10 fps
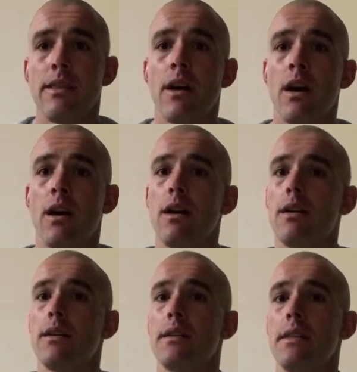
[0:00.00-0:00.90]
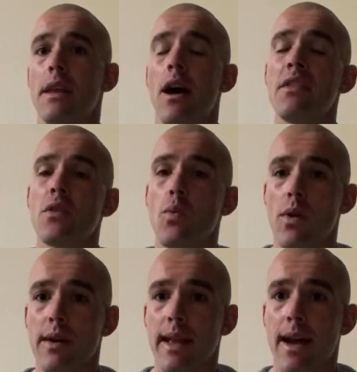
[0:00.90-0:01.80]
The the other
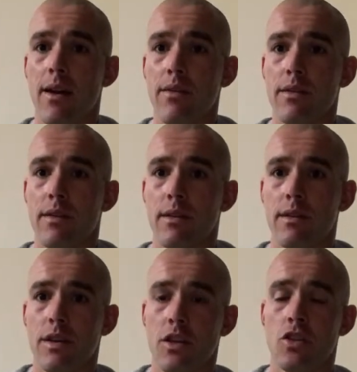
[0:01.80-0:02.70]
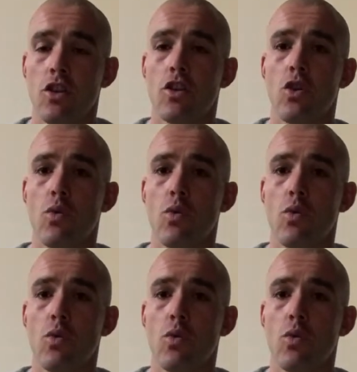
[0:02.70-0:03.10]
workout is you could